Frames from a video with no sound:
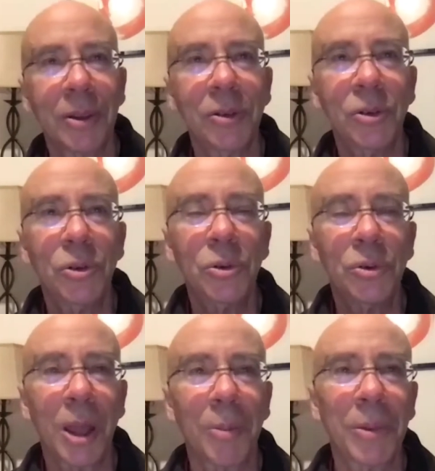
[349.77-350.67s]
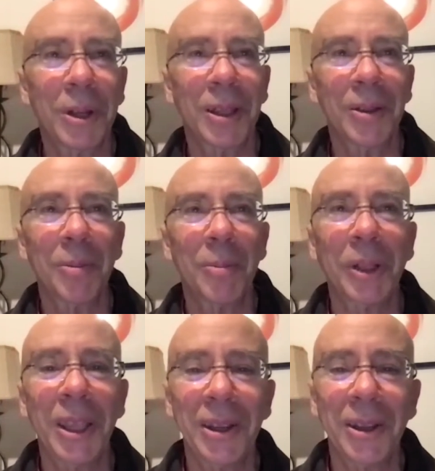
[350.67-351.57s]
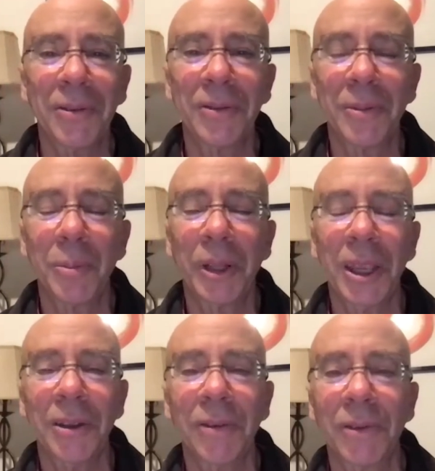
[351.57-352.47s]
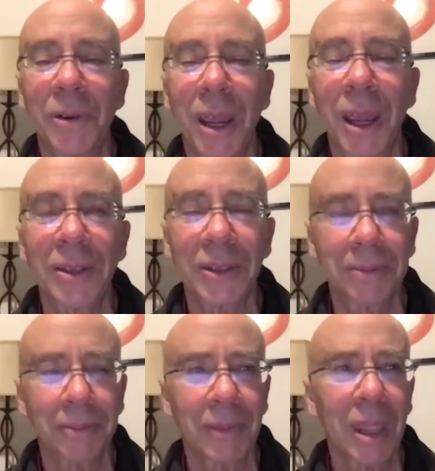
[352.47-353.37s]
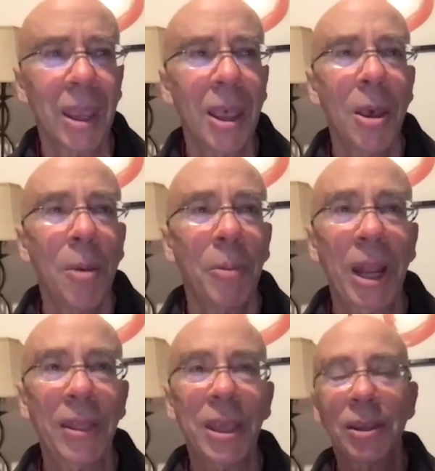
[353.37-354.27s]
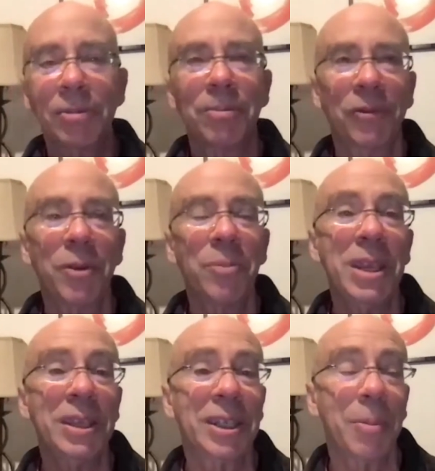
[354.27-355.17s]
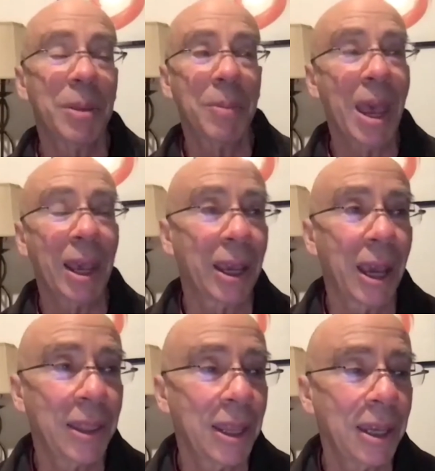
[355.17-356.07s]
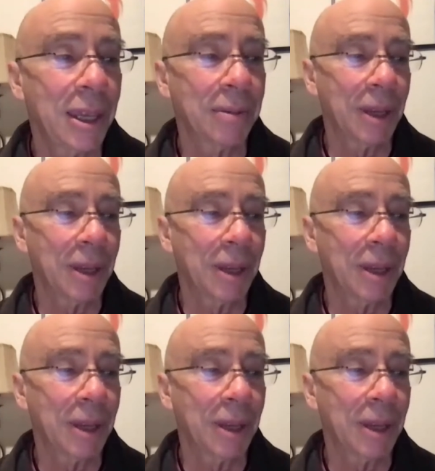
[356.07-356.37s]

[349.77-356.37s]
dewdrop in a blade of grass. But I think for me, stepping back, I think